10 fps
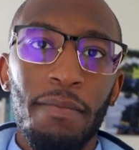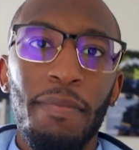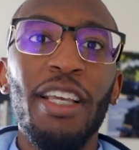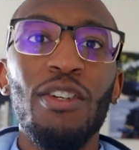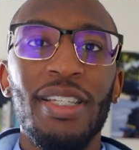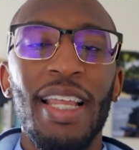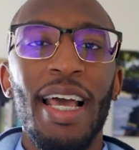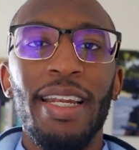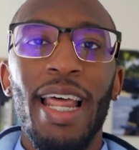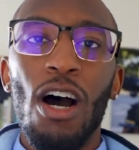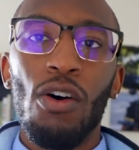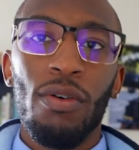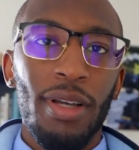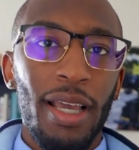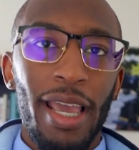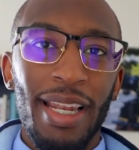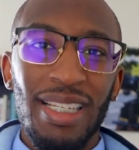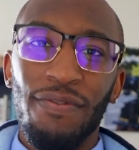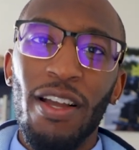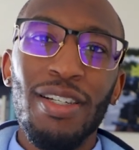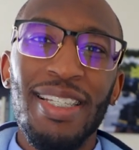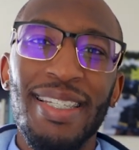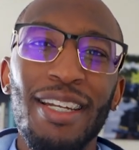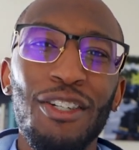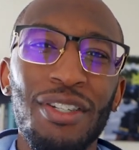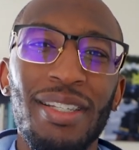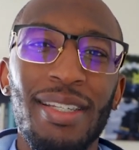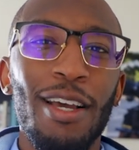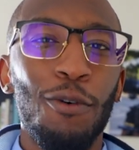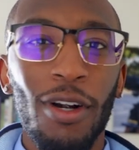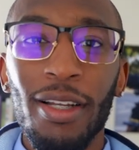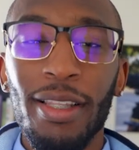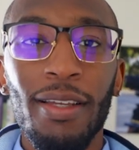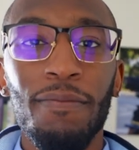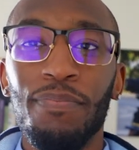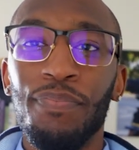make you stand out and is very signature scent worthy,